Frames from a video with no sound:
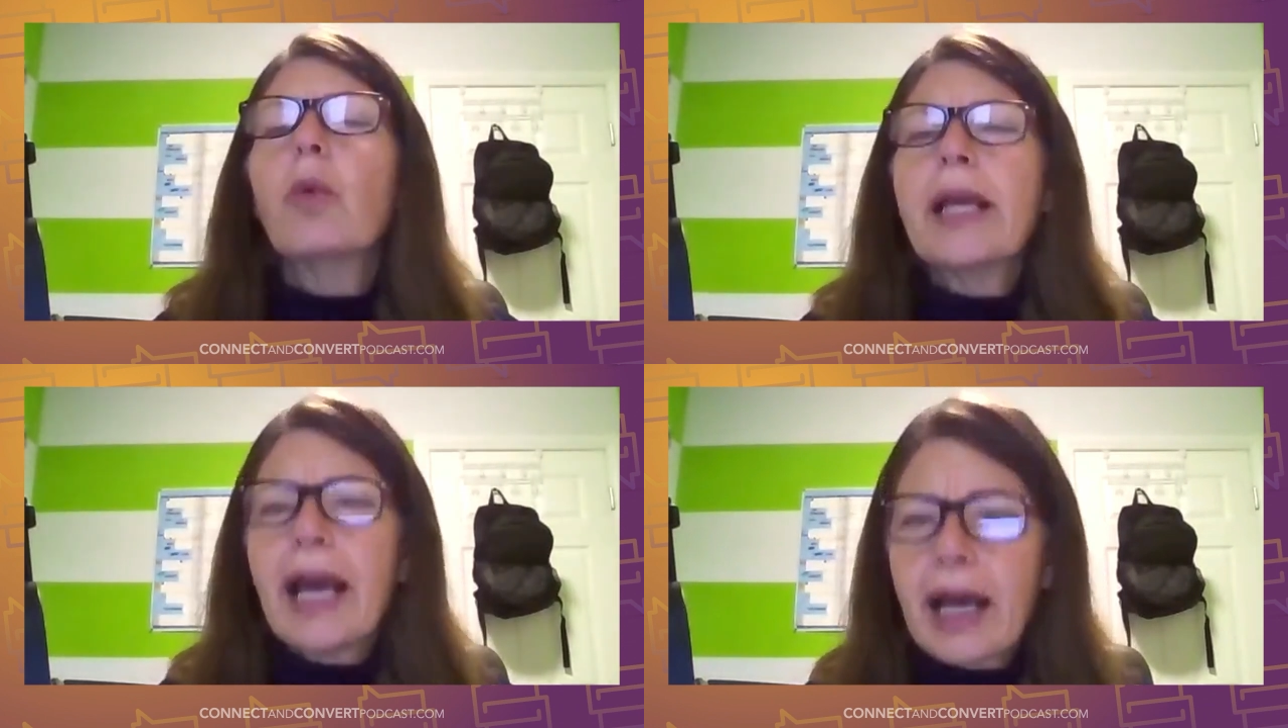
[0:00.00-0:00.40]

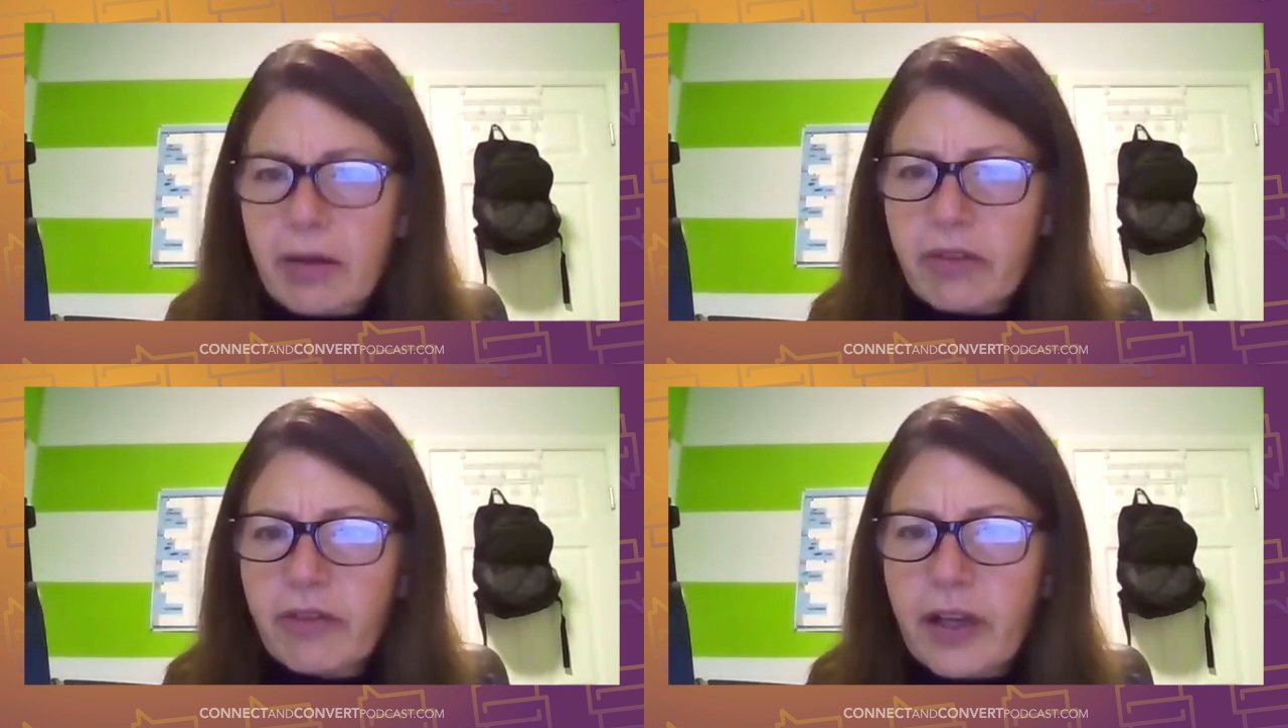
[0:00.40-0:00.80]
we
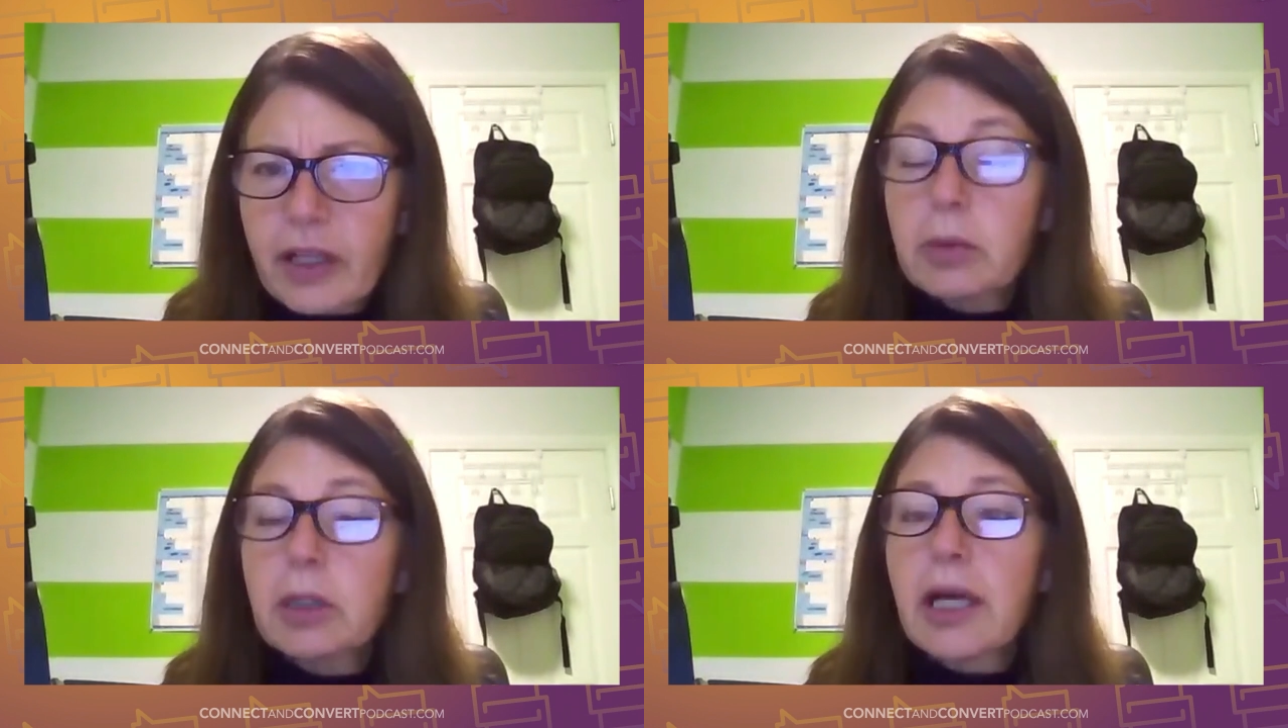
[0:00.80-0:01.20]
have
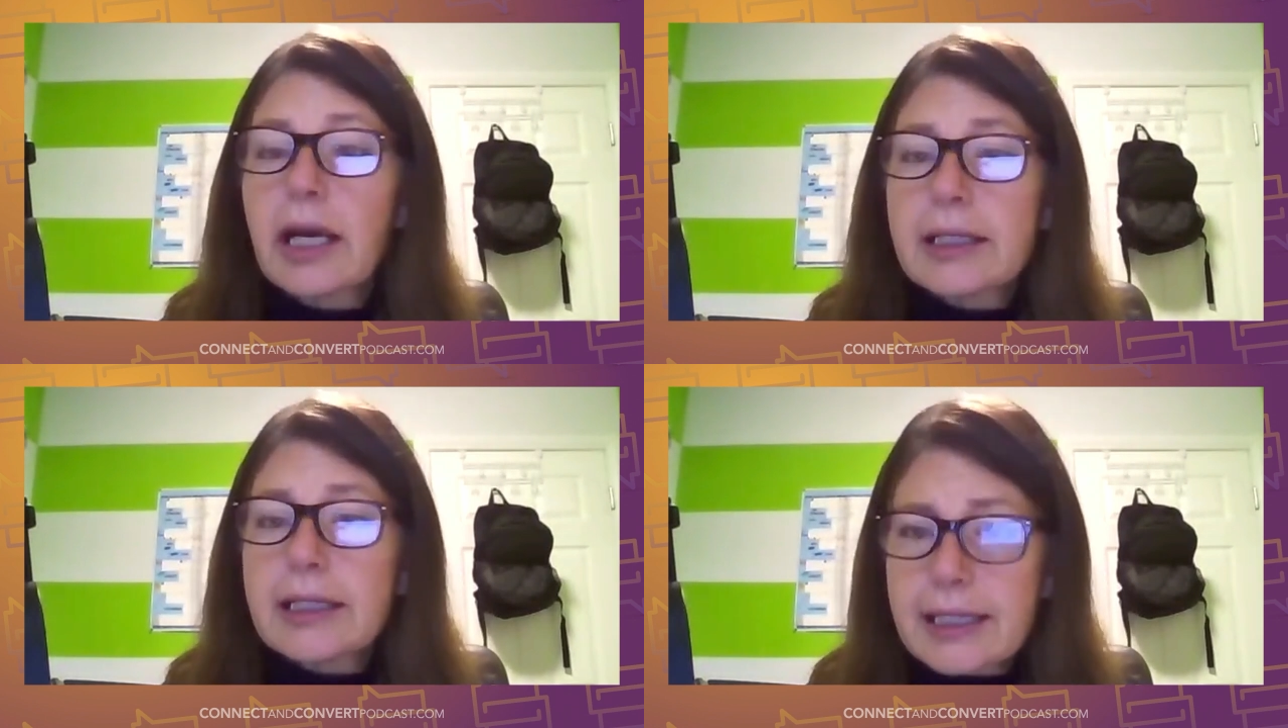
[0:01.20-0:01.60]
available
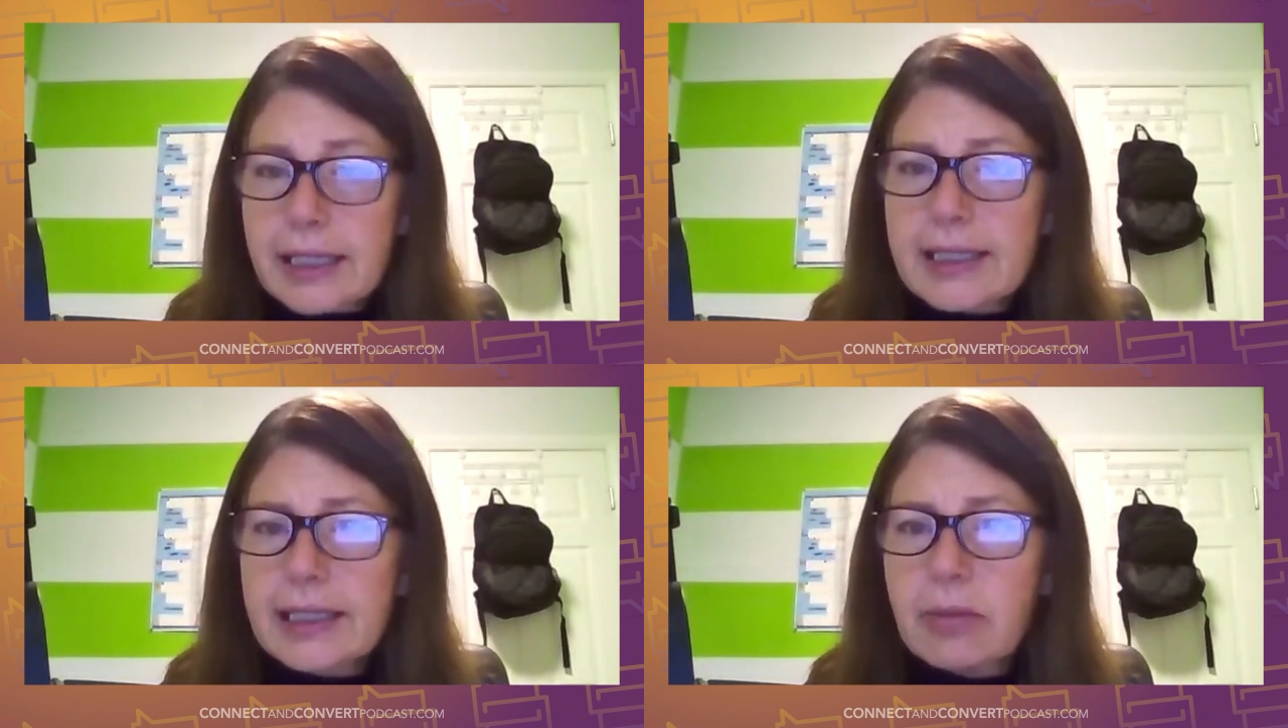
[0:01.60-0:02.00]
a
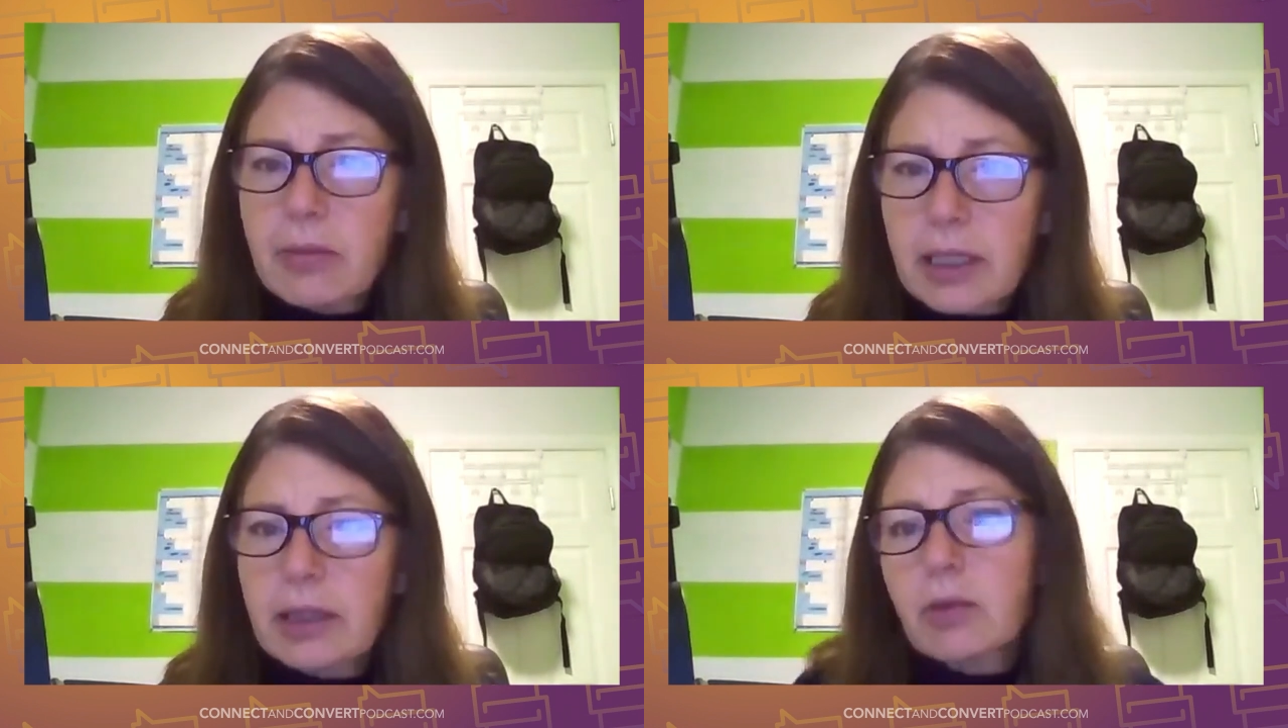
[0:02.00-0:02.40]

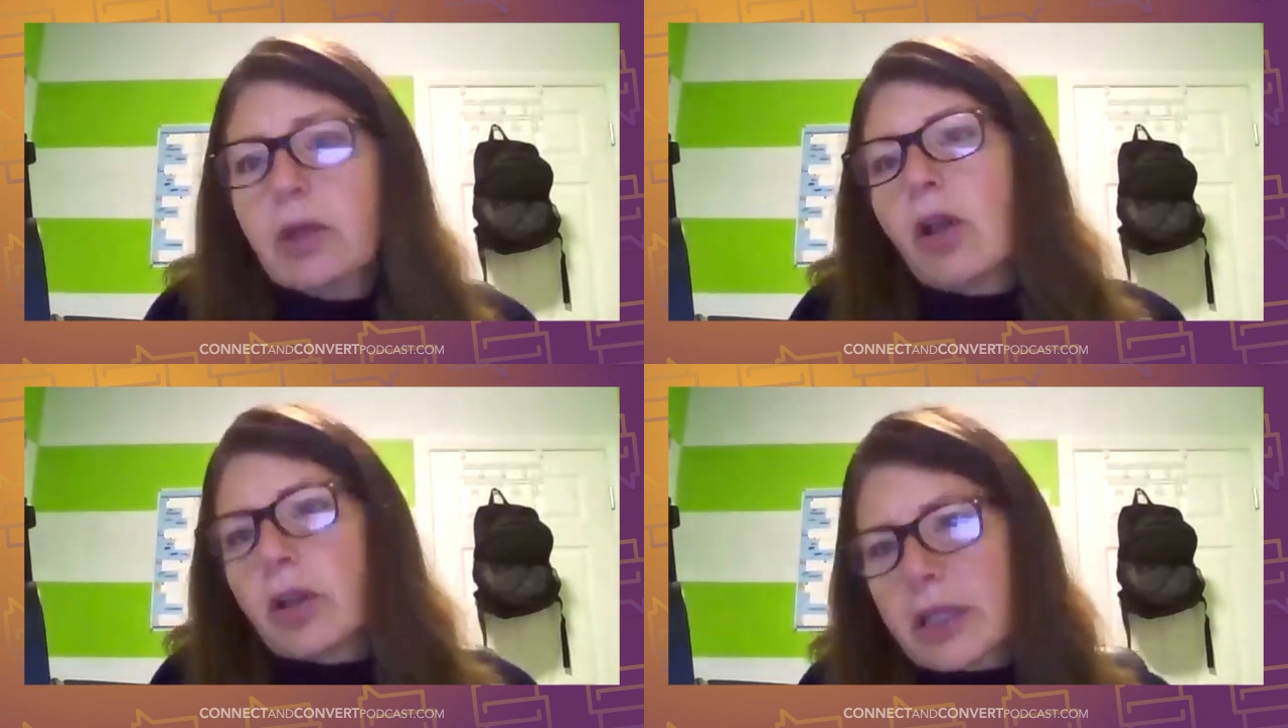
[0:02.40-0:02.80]
60-minute, we
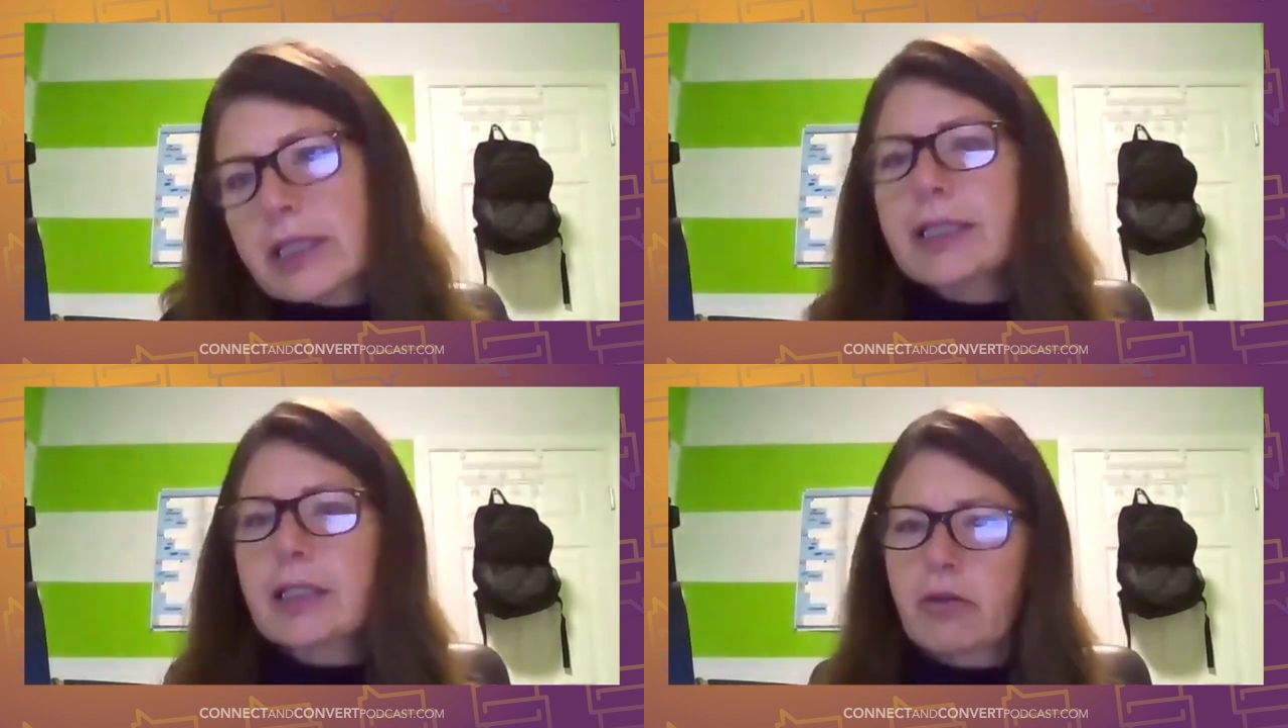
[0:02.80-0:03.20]
call it a
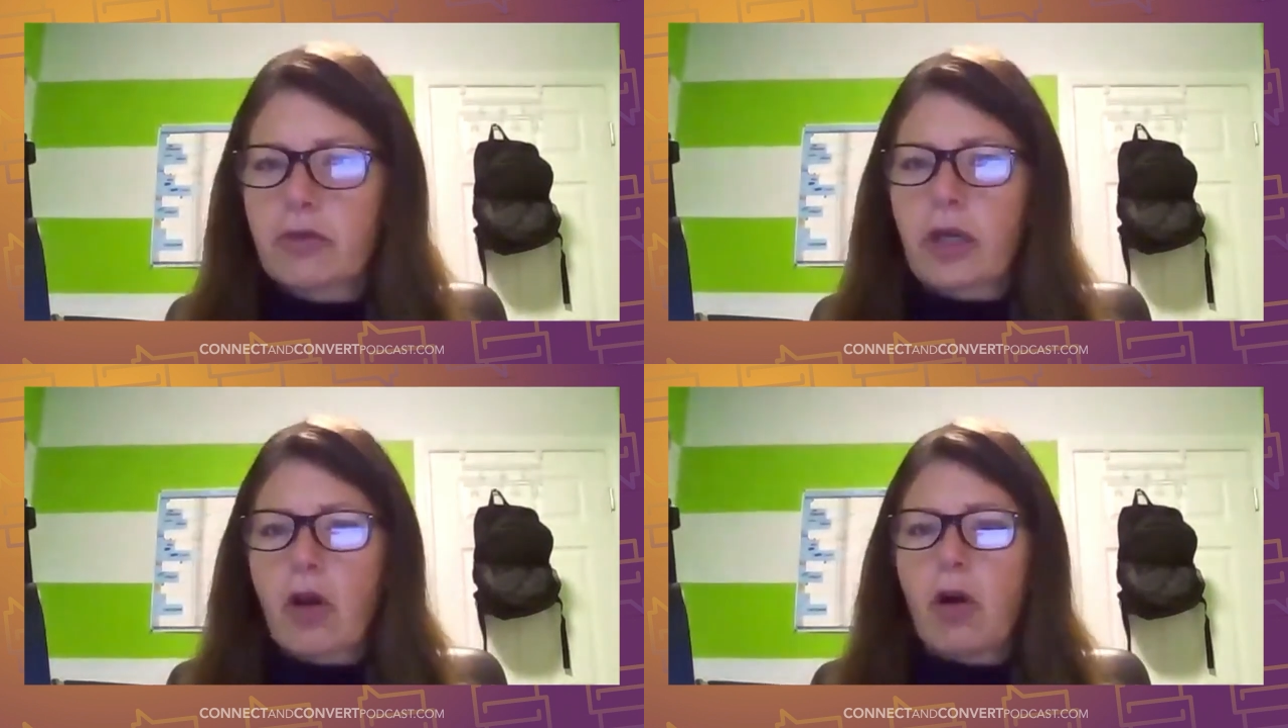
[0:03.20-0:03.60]

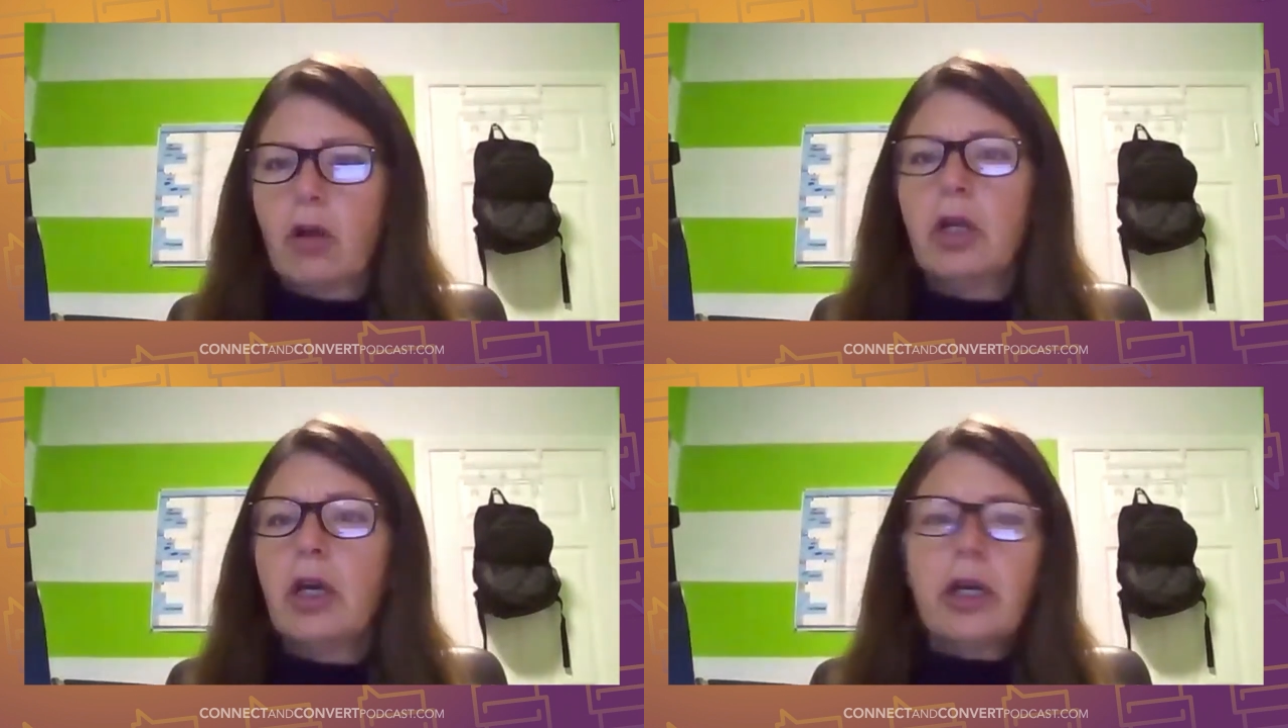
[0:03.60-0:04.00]
discovery call.